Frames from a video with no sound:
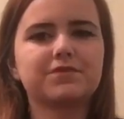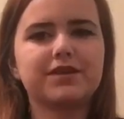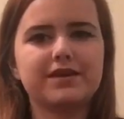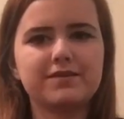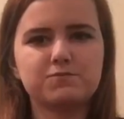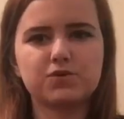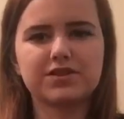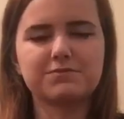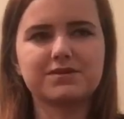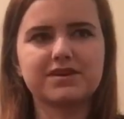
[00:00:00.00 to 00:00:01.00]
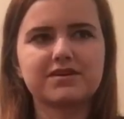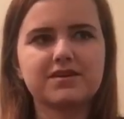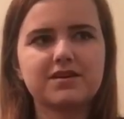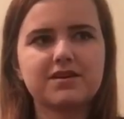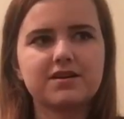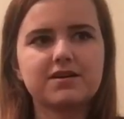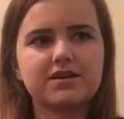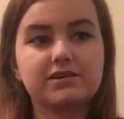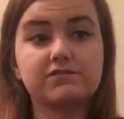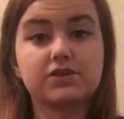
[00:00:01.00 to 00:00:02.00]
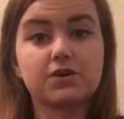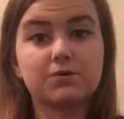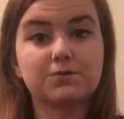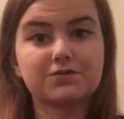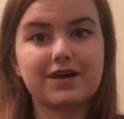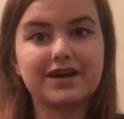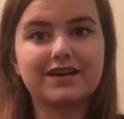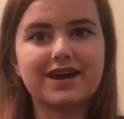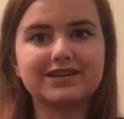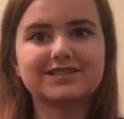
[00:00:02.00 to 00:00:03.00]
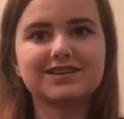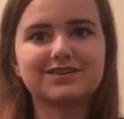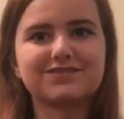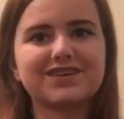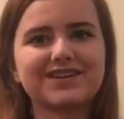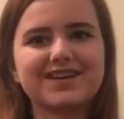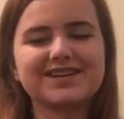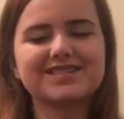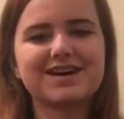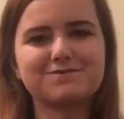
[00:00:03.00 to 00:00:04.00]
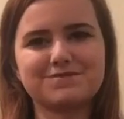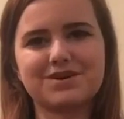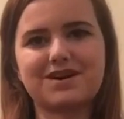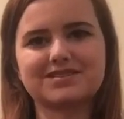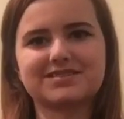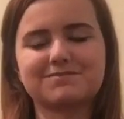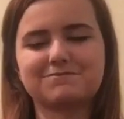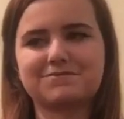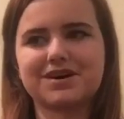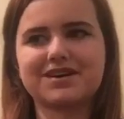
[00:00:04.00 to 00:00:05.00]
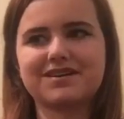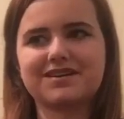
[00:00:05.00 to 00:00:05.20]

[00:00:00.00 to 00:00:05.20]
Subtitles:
him with me, even though, like, I still feel like that would be awesome. But